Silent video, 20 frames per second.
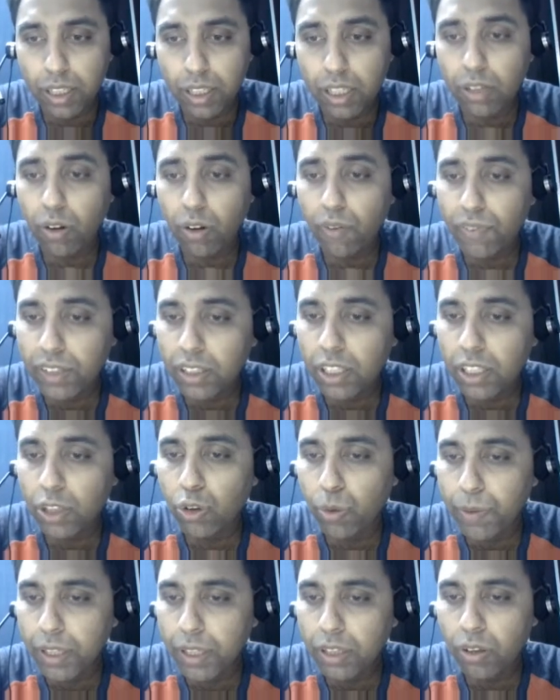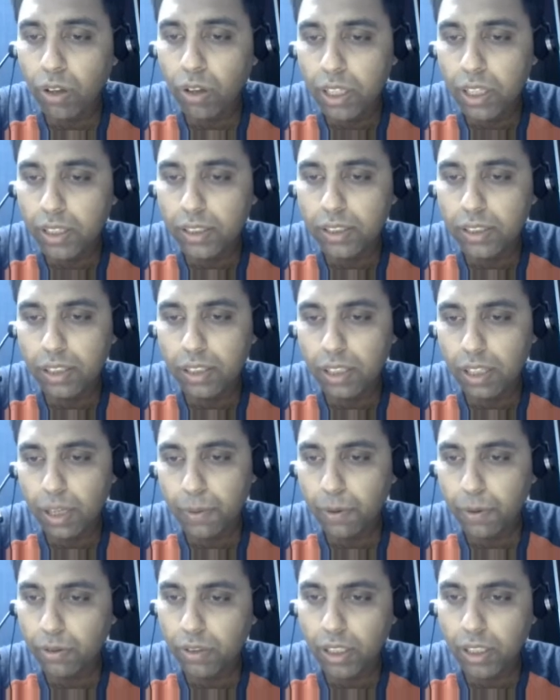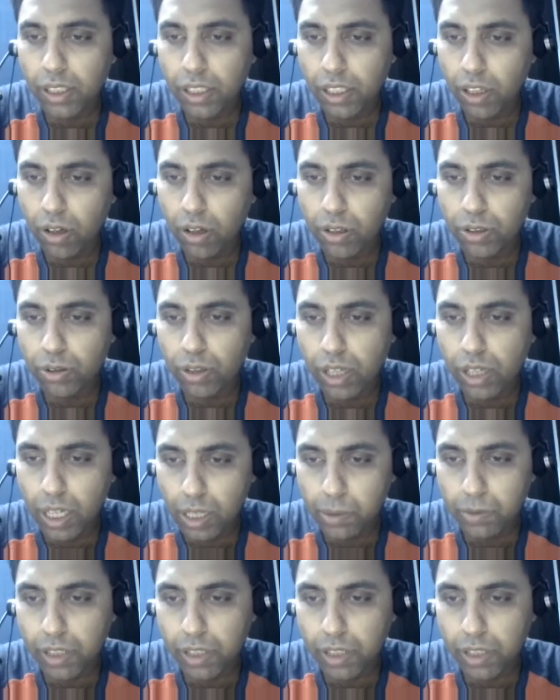And often the domain knowledge about the data also helps,